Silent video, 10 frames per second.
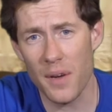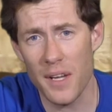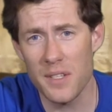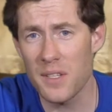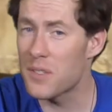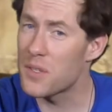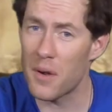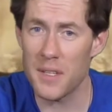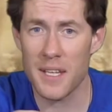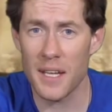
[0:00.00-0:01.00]
Legion.
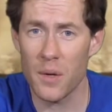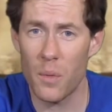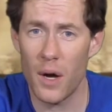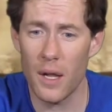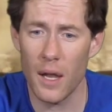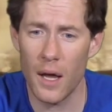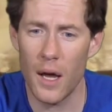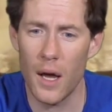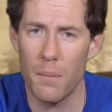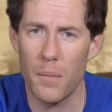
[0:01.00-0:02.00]
Sorry it's taken a while.
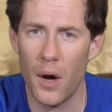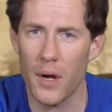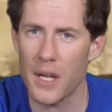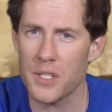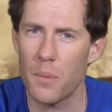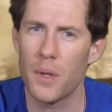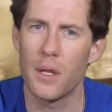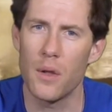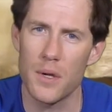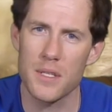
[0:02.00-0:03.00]
I'll catch up with
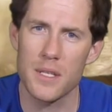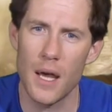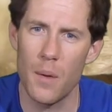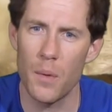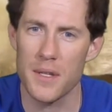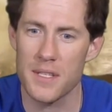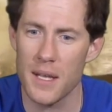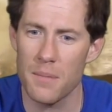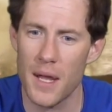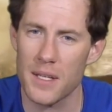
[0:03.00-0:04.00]
Lewis when I see
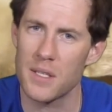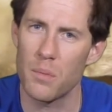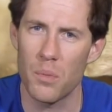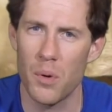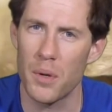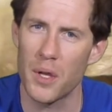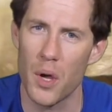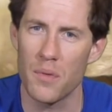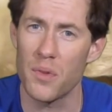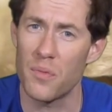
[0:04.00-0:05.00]
him next, and we'll probably go
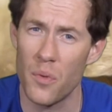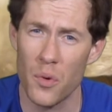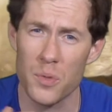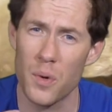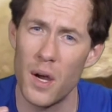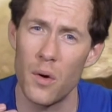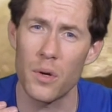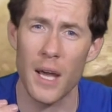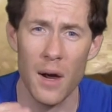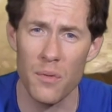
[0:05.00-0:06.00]
over the Forge
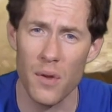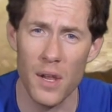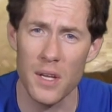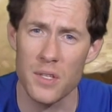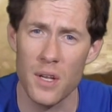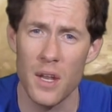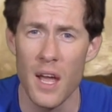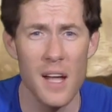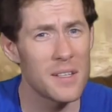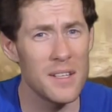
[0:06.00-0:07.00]
World, Alpha Legion,
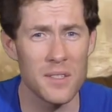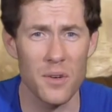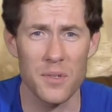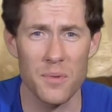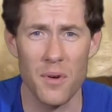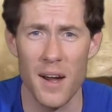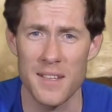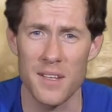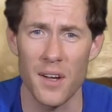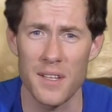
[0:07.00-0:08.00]
because he's got some
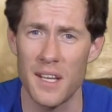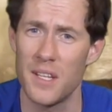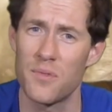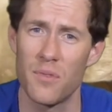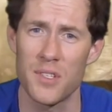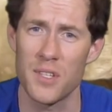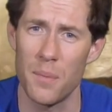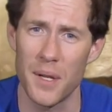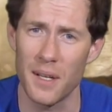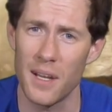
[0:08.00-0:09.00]
crazy ideas for a
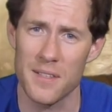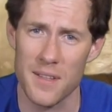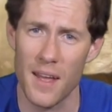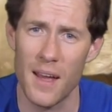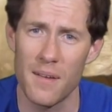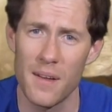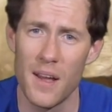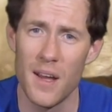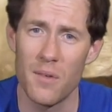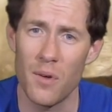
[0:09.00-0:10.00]
summoning list there.
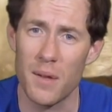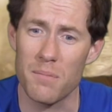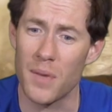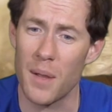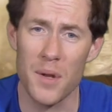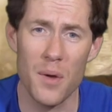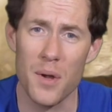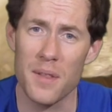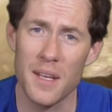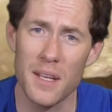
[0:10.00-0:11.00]
Right, let me know what
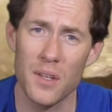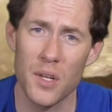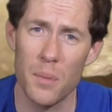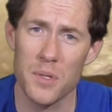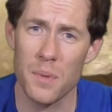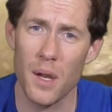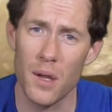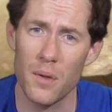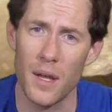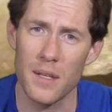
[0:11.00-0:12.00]
you think in the comments
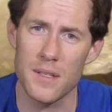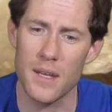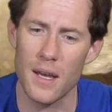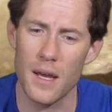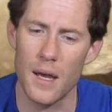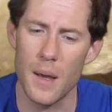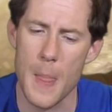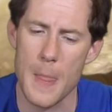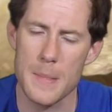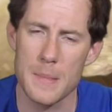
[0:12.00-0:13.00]
below, and
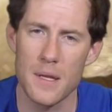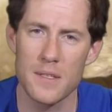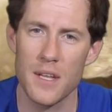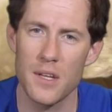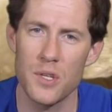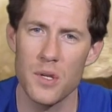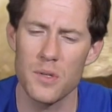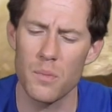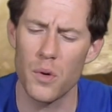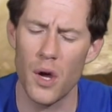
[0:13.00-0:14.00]
stay tuned,
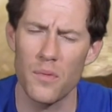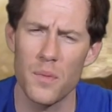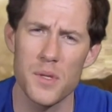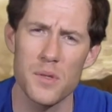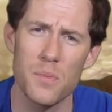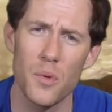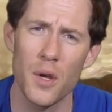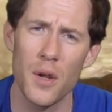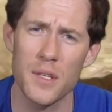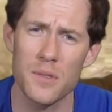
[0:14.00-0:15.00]
and we'll hopefully do some more
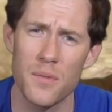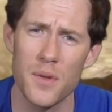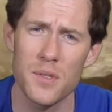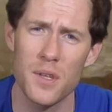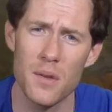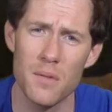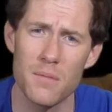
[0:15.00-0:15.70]
Codex reviews soon.